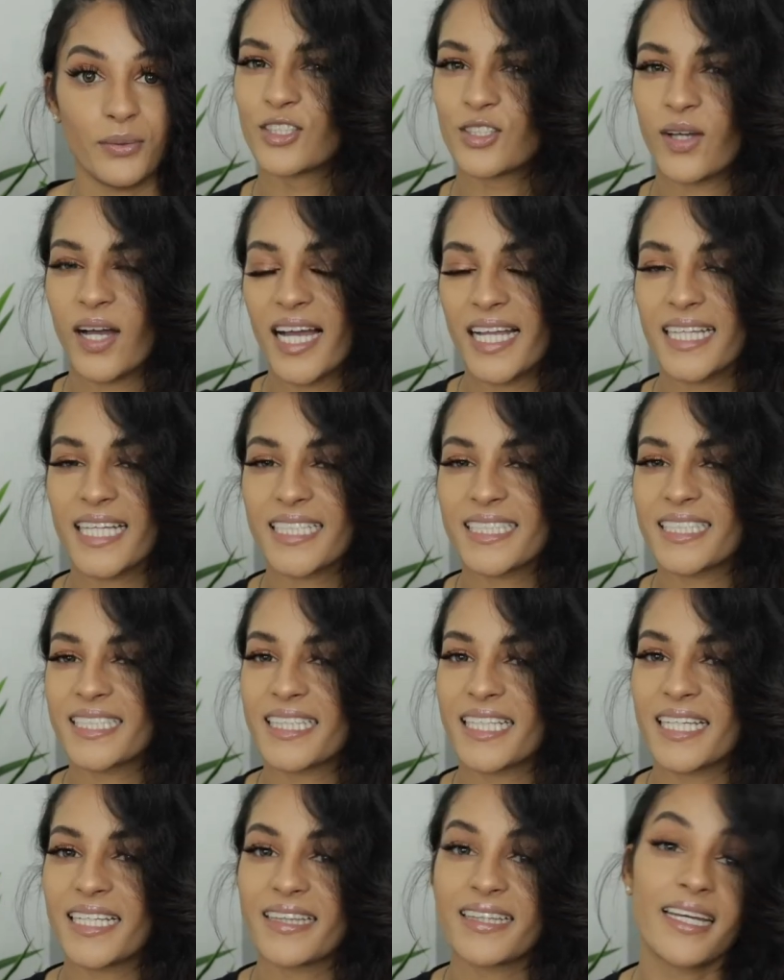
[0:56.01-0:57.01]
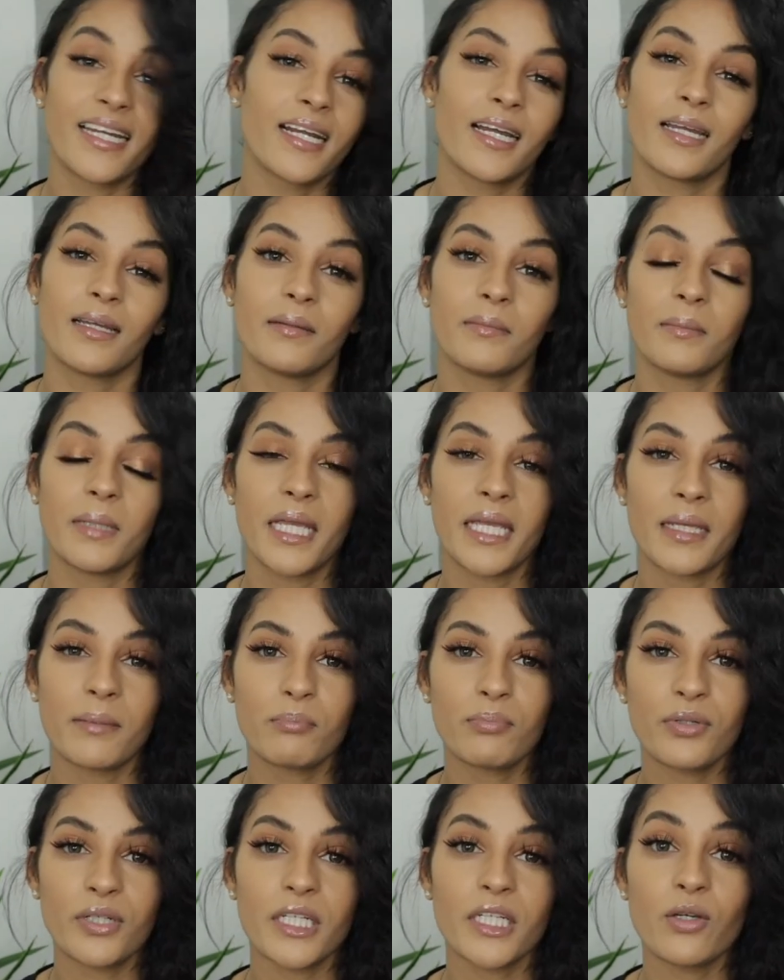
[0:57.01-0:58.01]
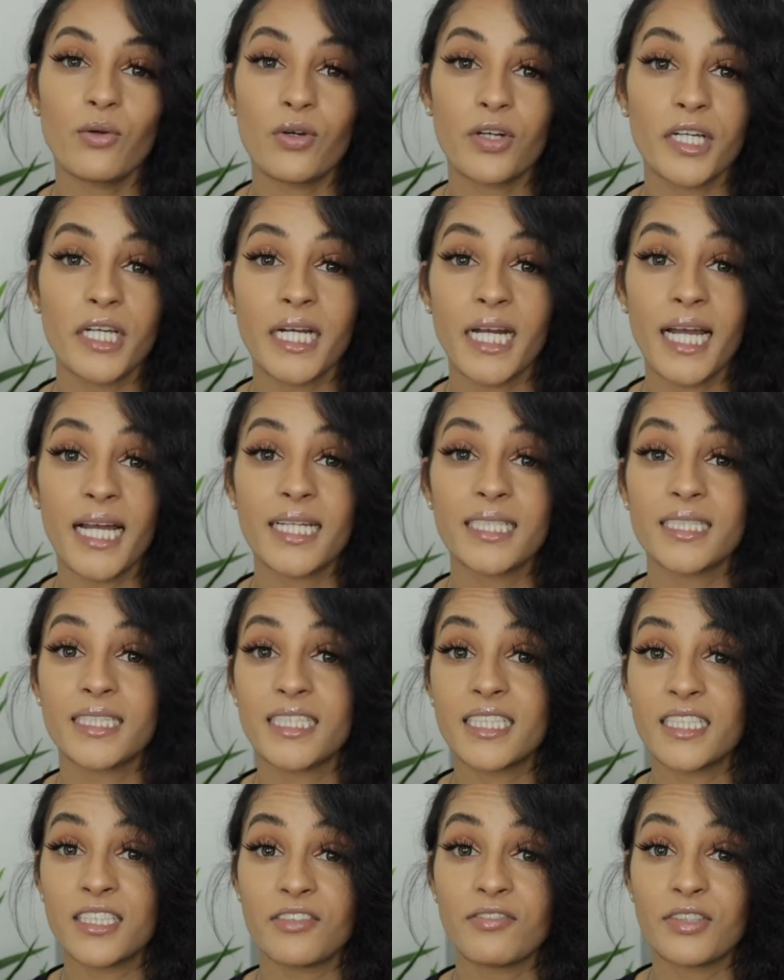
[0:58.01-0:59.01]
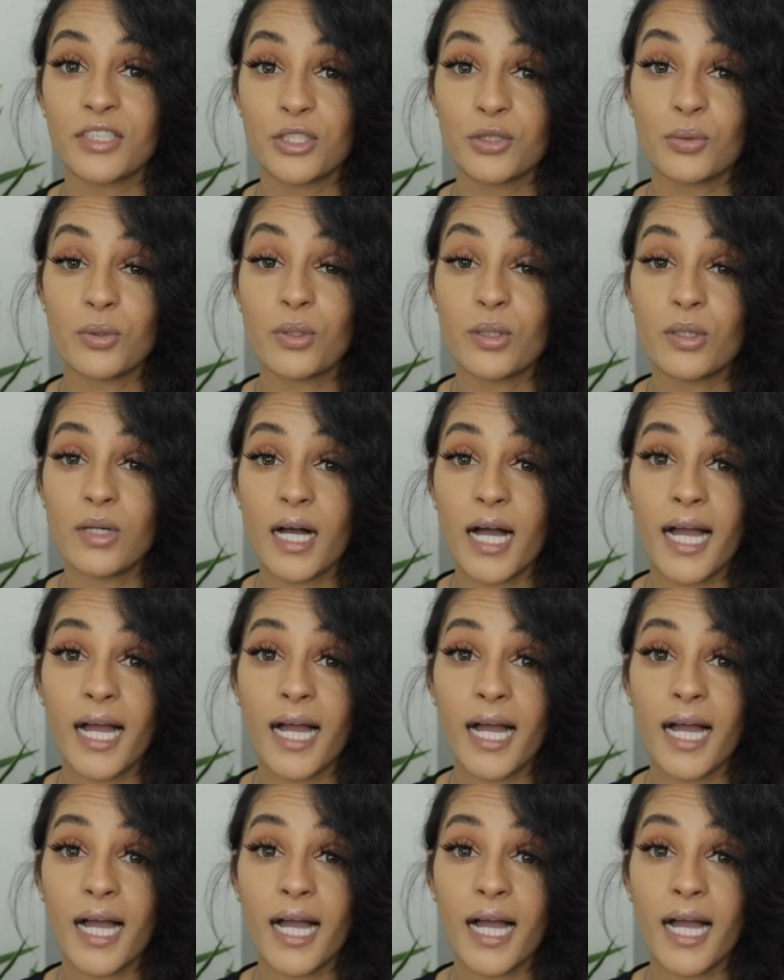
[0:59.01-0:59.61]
So I like to think that I'm a pretty organized individual.